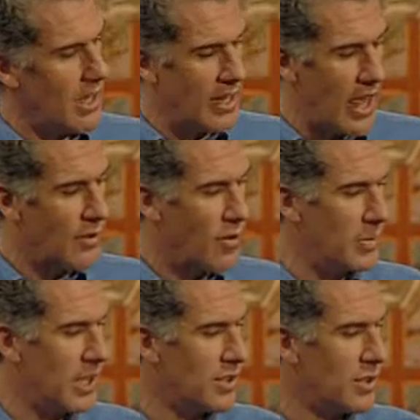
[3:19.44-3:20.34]
Another
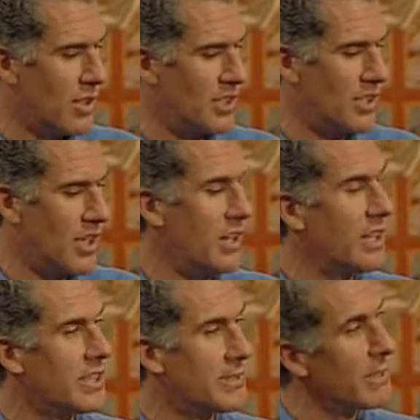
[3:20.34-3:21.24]
Roman historian,
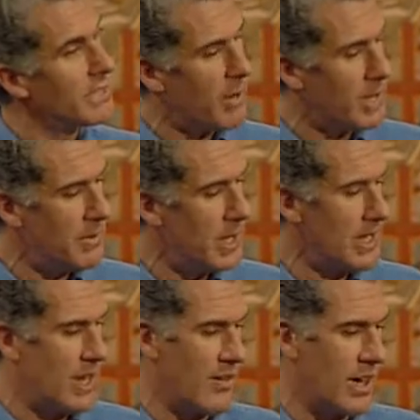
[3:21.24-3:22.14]
Suetonius, speaks about him
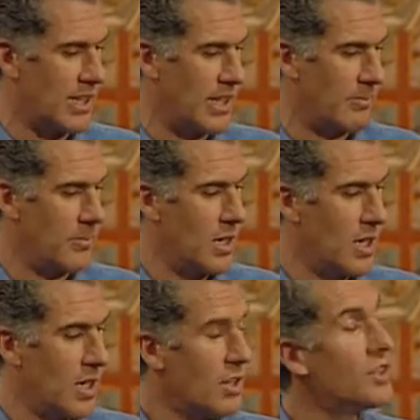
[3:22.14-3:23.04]
indirectly.
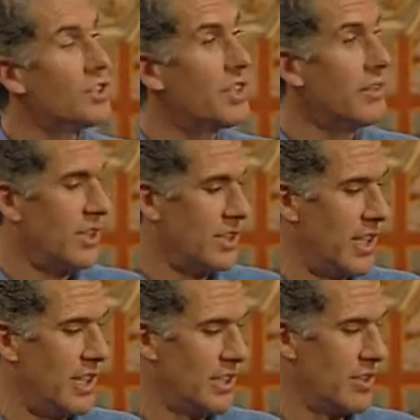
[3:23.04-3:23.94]
The Jewish
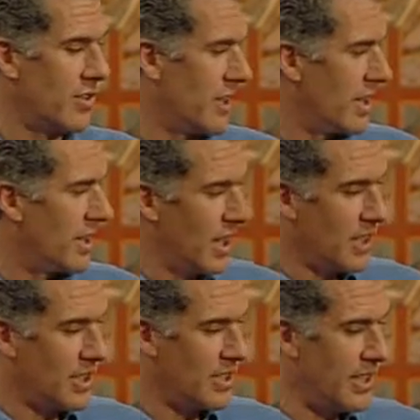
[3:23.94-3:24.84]
historian
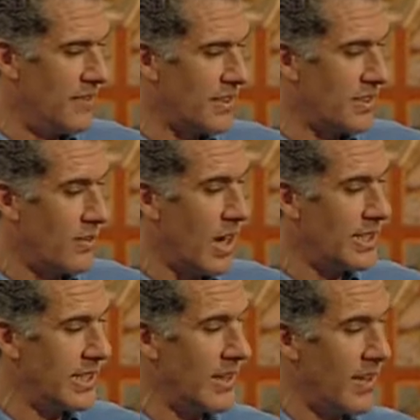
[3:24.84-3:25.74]
Josephus,
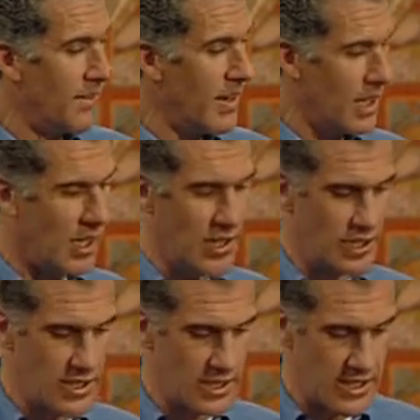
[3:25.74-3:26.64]
writing very
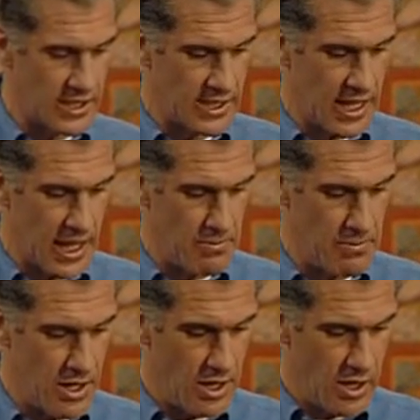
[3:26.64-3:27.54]
close to the
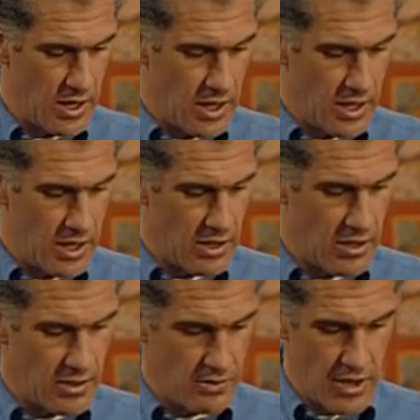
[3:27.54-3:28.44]
time,
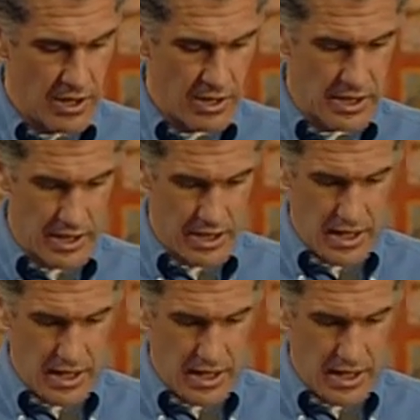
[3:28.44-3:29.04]
wrote